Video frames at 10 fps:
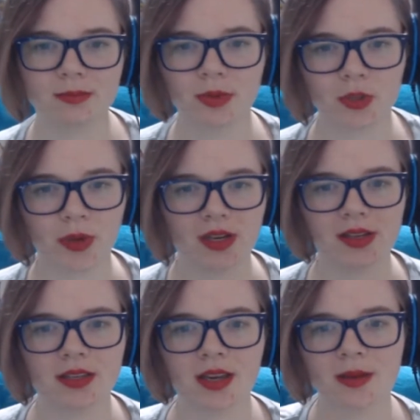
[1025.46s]
between
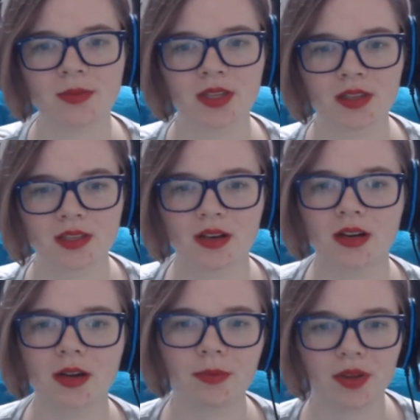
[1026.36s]
exams and the
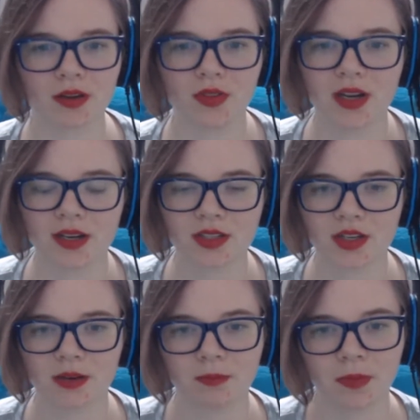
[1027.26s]
startup of the next
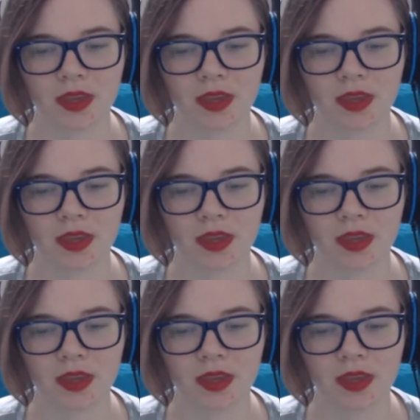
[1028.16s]
term.